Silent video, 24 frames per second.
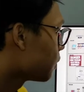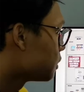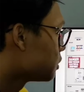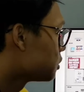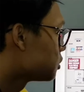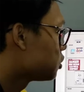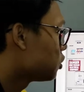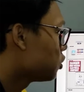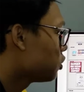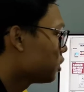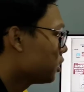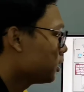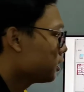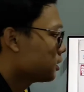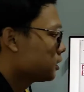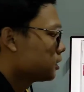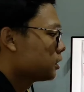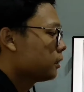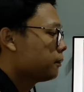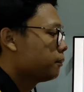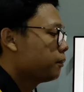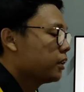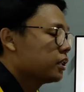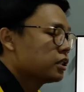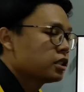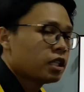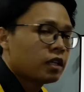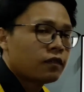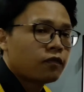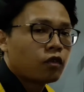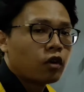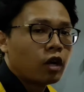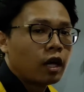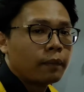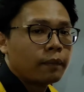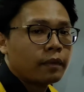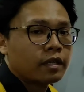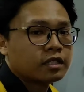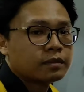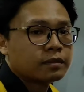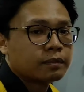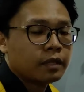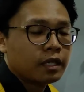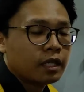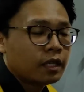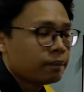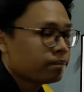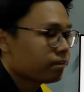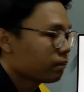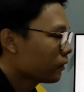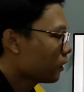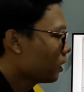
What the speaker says: So this is the picture for MSB,